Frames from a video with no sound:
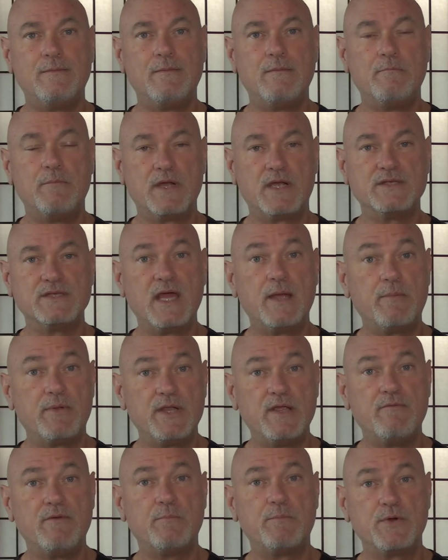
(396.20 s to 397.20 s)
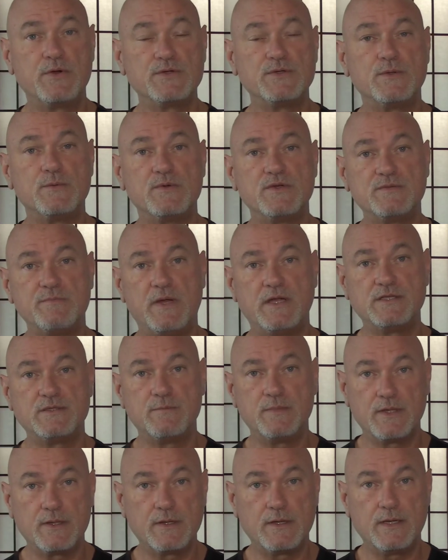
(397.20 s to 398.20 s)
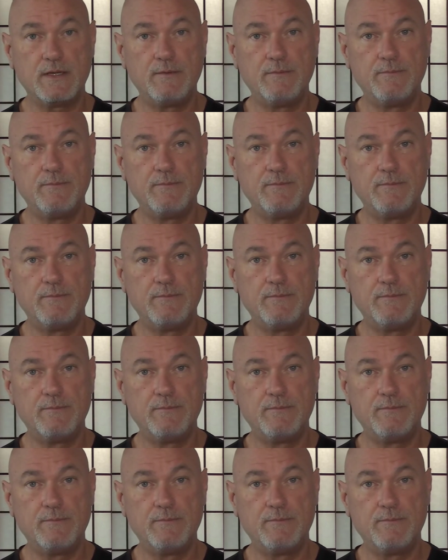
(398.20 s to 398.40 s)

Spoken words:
because I believe in personal responsibility.